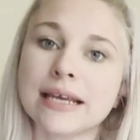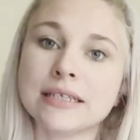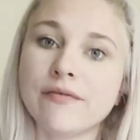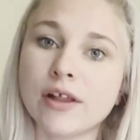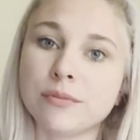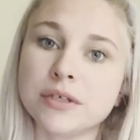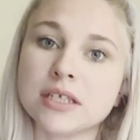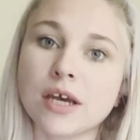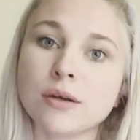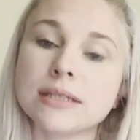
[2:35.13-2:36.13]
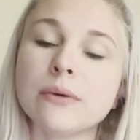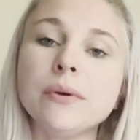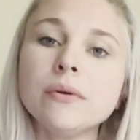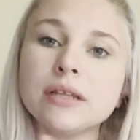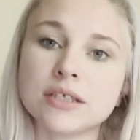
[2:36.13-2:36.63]
end developer skills that
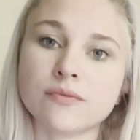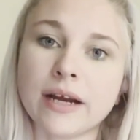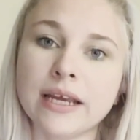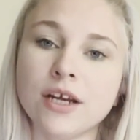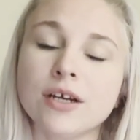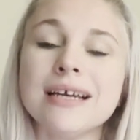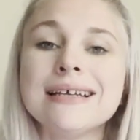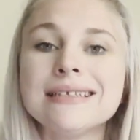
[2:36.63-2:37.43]
we will list right here.